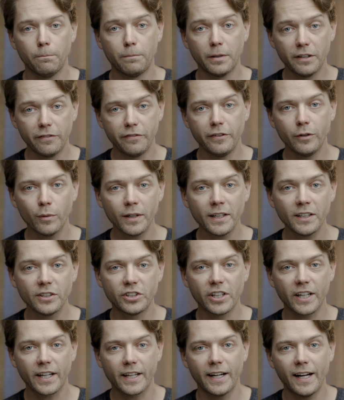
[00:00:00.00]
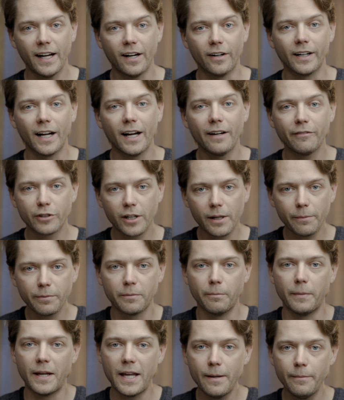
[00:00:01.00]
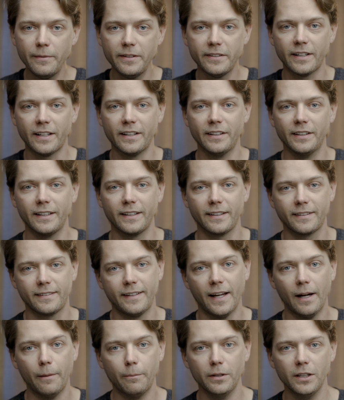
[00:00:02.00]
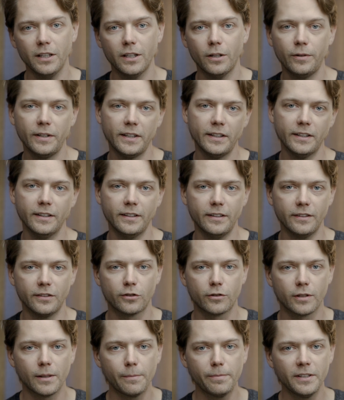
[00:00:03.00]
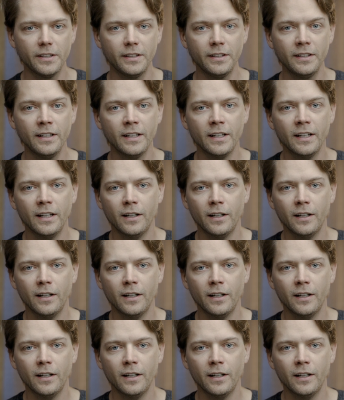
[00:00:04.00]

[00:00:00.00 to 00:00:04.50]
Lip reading: But if you wanna check it out, I've dropped some Amazon links down below in the description